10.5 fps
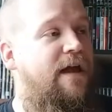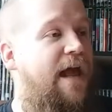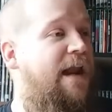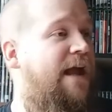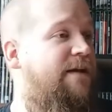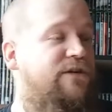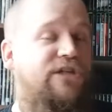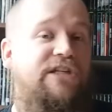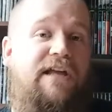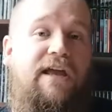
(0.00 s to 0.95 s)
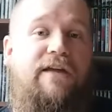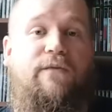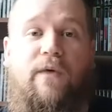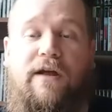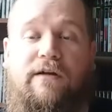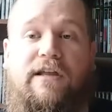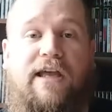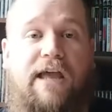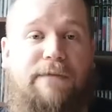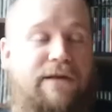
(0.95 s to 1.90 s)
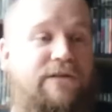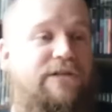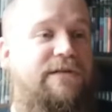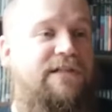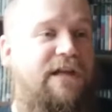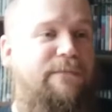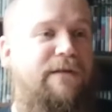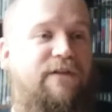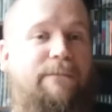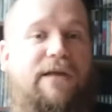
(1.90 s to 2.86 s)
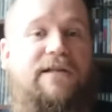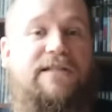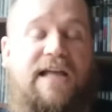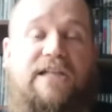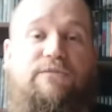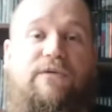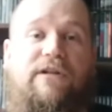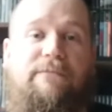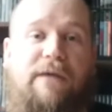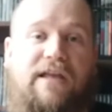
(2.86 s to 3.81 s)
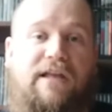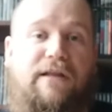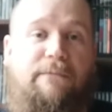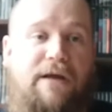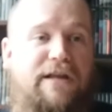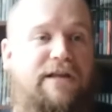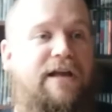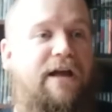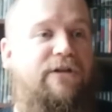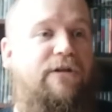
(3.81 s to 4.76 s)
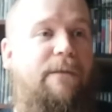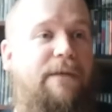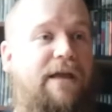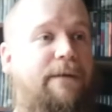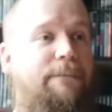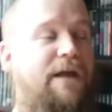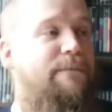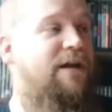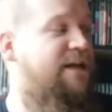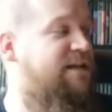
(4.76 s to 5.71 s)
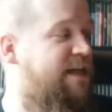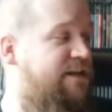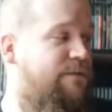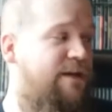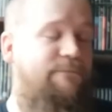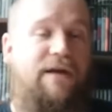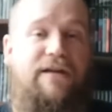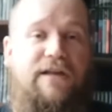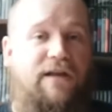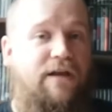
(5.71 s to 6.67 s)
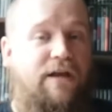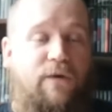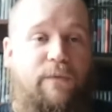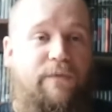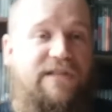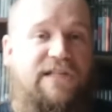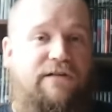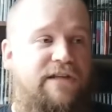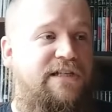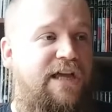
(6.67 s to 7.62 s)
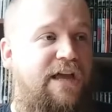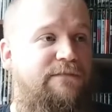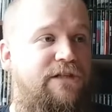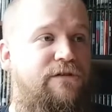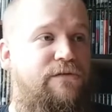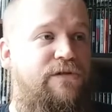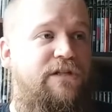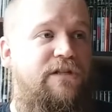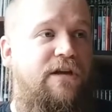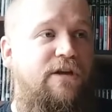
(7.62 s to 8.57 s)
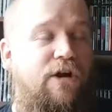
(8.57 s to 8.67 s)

And I understand where the gaming industry is coming from because that's where they're making their money now. You know, making big money because they don't get money when we sell games used.